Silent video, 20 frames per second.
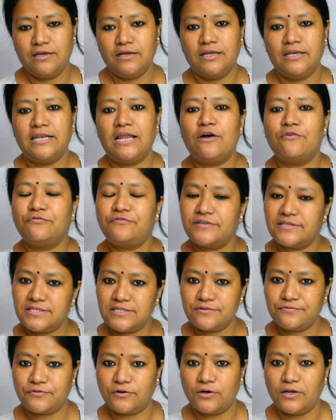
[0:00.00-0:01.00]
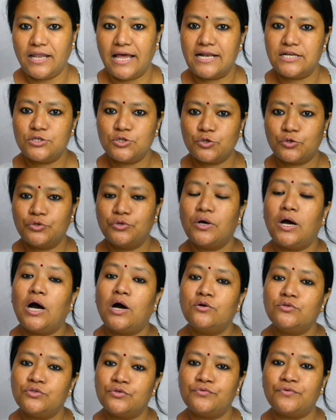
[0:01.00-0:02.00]
Now first of all, I'll show you
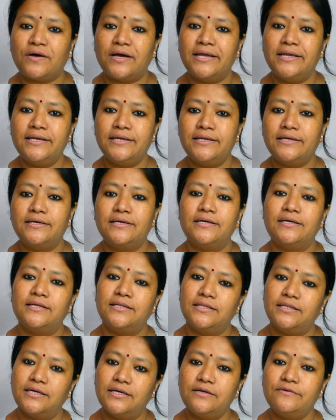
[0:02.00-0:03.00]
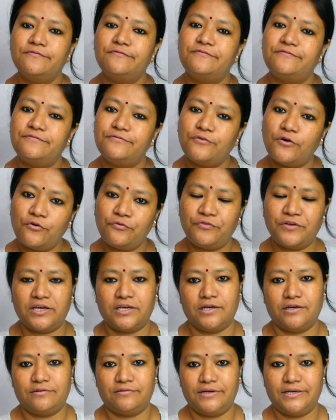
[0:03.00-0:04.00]
how to find the
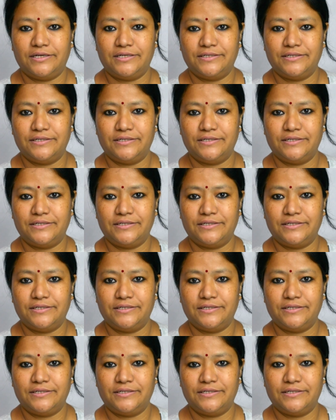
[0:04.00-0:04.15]
4-figure grid.